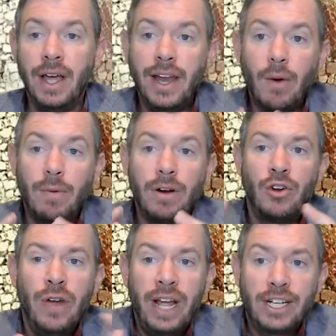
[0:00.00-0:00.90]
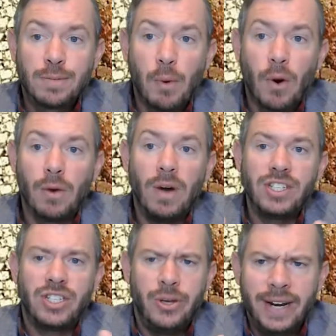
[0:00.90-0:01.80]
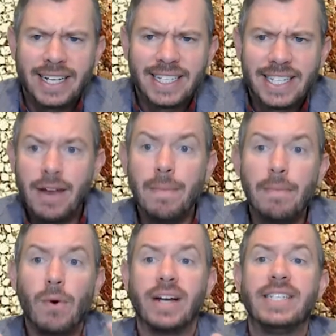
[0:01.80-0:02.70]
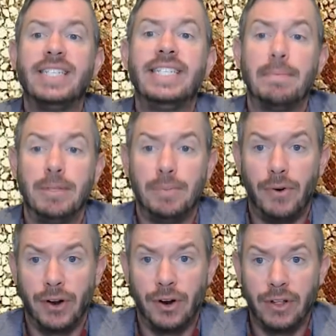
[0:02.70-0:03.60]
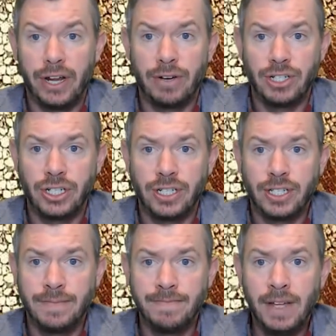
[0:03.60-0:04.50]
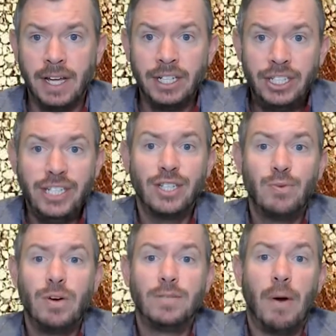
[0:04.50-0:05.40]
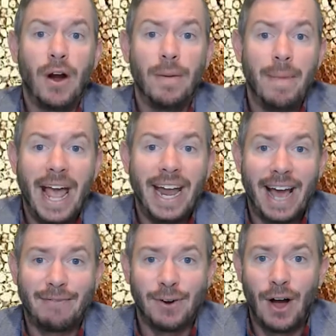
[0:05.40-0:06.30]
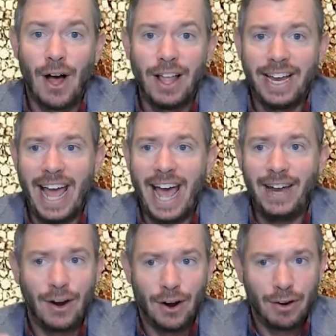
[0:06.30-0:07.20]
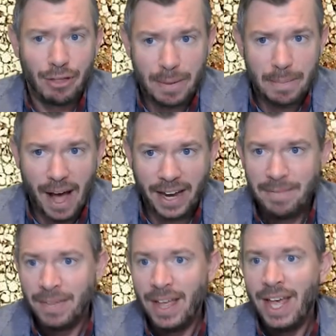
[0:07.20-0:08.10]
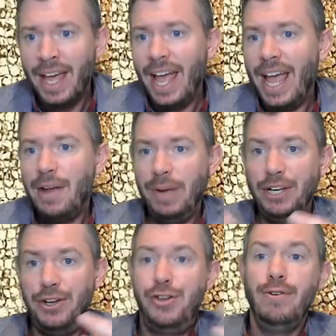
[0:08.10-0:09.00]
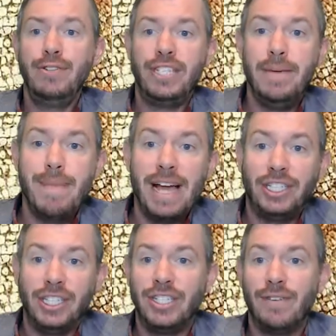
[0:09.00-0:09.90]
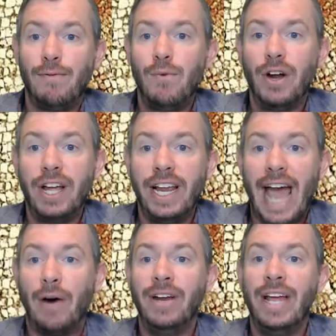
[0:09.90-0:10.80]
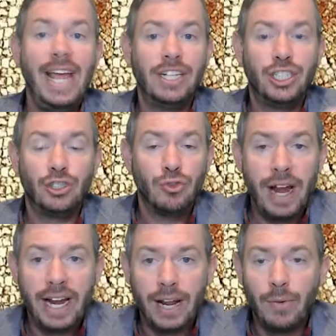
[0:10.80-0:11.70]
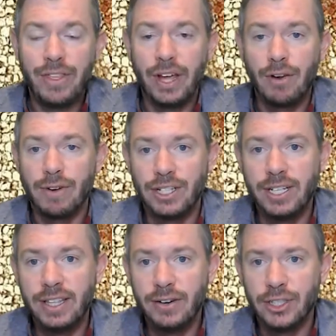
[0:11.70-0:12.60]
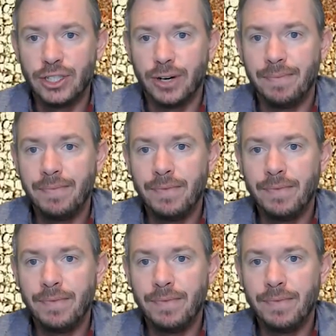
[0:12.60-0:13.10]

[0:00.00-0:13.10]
Now, Greek sport was to an extent more acceptable to early Christians. Jesus was part man, after all, and had an earthly body, and we do see mentions of working out and training within Christian literature.